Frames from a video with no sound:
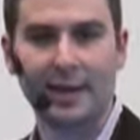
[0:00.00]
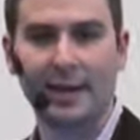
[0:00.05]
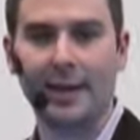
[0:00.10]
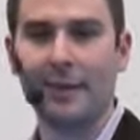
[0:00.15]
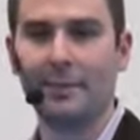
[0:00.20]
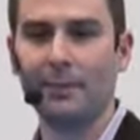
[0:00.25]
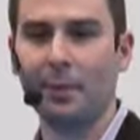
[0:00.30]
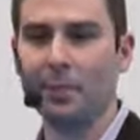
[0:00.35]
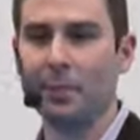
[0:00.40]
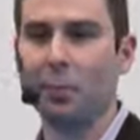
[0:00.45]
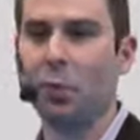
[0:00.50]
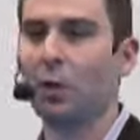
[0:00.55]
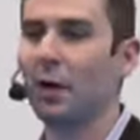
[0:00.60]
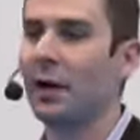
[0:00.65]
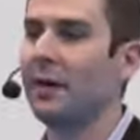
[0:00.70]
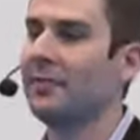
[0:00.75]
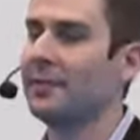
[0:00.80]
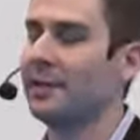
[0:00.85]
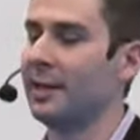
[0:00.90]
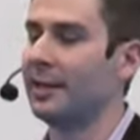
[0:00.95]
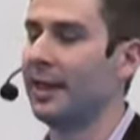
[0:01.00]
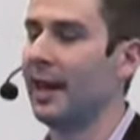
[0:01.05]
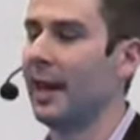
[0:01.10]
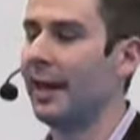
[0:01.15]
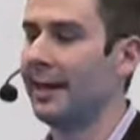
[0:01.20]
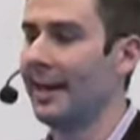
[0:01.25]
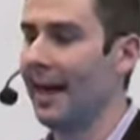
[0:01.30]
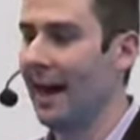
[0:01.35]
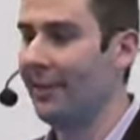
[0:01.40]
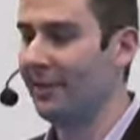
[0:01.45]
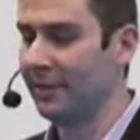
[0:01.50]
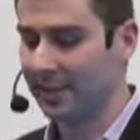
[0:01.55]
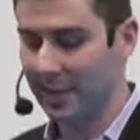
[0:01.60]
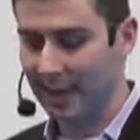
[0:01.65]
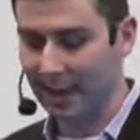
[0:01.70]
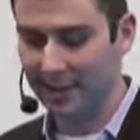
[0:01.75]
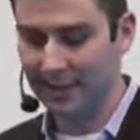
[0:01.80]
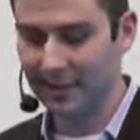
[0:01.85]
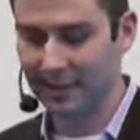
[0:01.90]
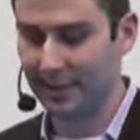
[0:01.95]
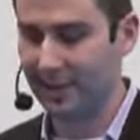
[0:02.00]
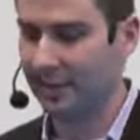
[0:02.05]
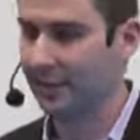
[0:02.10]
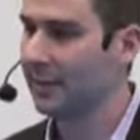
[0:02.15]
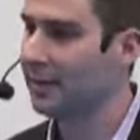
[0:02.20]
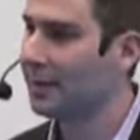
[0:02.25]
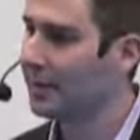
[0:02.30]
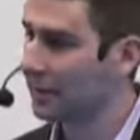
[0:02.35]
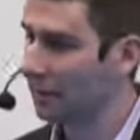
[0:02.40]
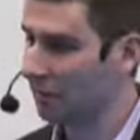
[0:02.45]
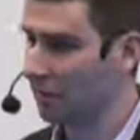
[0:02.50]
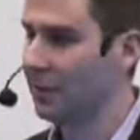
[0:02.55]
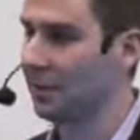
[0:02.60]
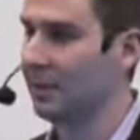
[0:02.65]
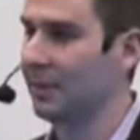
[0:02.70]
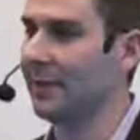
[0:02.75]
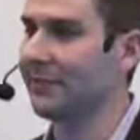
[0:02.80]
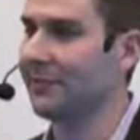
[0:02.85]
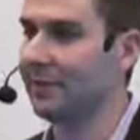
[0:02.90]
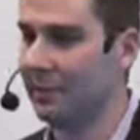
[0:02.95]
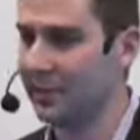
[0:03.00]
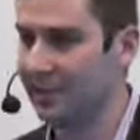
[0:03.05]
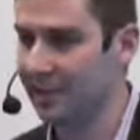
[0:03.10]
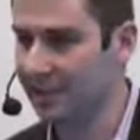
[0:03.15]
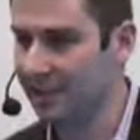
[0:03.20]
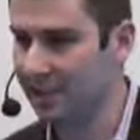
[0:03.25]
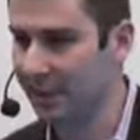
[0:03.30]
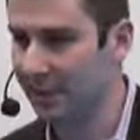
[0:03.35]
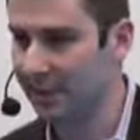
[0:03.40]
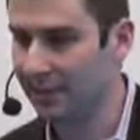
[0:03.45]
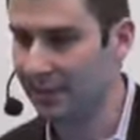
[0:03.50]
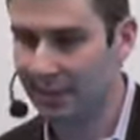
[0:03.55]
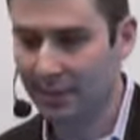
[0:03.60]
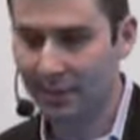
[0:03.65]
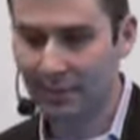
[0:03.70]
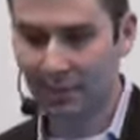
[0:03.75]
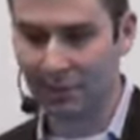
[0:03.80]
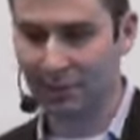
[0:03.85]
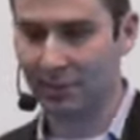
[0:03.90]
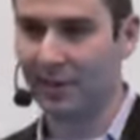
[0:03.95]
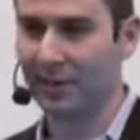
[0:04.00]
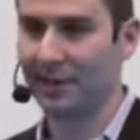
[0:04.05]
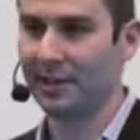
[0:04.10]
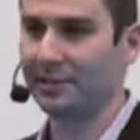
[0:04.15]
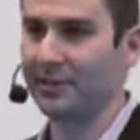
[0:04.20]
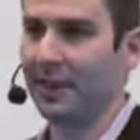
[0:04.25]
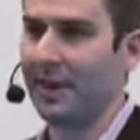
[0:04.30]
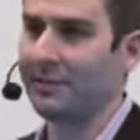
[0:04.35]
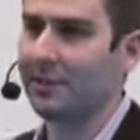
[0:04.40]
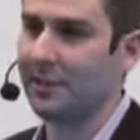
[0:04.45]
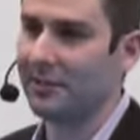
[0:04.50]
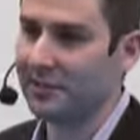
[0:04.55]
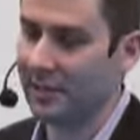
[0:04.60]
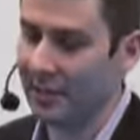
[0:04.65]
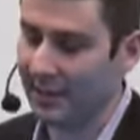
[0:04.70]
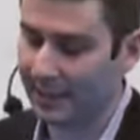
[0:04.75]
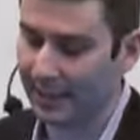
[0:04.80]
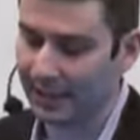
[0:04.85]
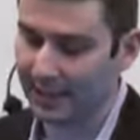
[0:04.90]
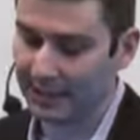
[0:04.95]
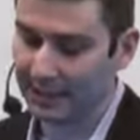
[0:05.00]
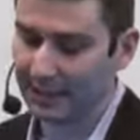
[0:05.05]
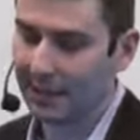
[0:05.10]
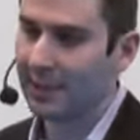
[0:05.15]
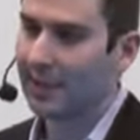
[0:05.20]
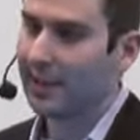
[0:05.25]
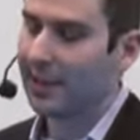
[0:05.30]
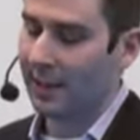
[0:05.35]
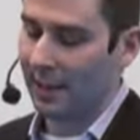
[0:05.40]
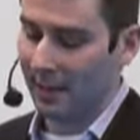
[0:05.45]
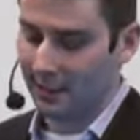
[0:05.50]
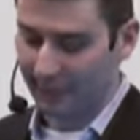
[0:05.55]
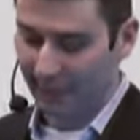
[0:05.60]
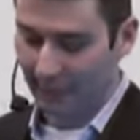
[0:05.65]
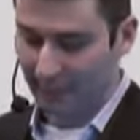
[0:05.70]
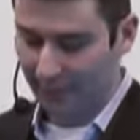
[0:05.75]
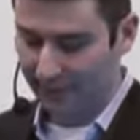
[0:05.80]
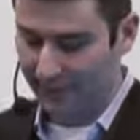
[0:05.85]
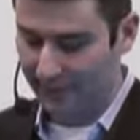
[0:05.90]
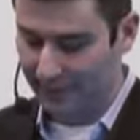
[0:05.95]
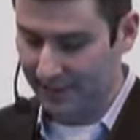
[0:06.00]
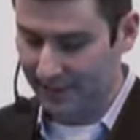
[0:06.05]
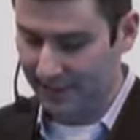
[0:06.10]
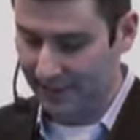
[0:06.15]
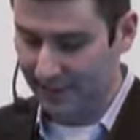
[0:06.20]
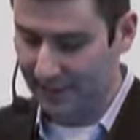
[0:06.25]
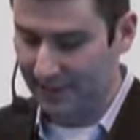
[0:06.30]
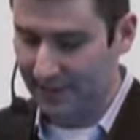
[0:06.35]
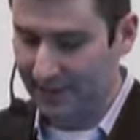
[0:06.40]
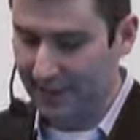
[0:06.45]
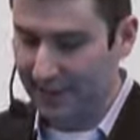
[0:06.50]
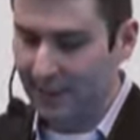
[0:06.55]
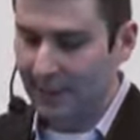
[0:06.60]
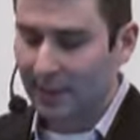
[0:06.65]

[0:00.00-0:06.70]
And more often than not, advertising, we're doing it for lead gen. We're trying to drive those leads and grow our business.